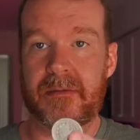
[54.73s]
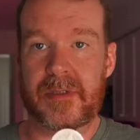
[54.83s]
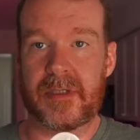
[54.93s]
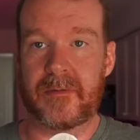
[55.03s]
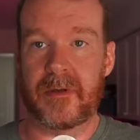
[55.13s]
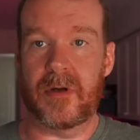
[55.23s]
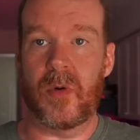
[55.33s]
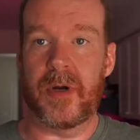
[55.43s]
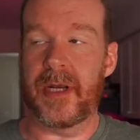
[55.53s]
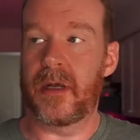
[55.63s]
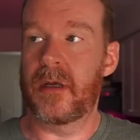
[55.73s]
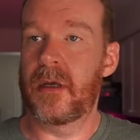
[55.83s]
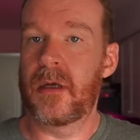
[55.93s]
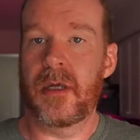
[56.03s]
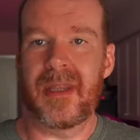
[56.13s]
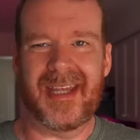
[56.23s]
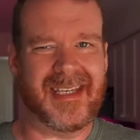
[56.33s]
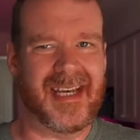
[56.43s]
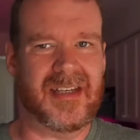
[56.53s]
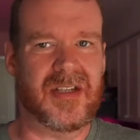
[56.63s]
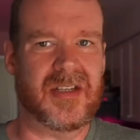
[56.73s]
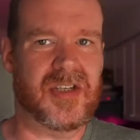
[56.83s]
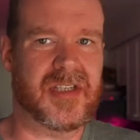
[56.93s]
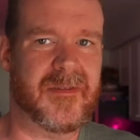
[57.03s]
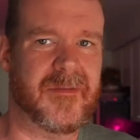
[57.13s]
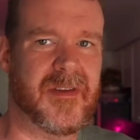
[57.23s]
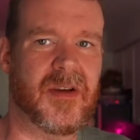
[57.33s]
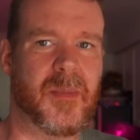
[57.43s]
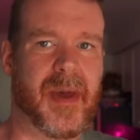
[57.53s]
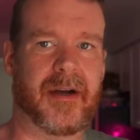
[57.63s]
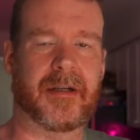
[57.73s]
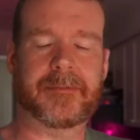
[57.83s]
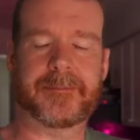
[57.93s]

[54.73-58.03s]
silver coin. They tend to just feel better.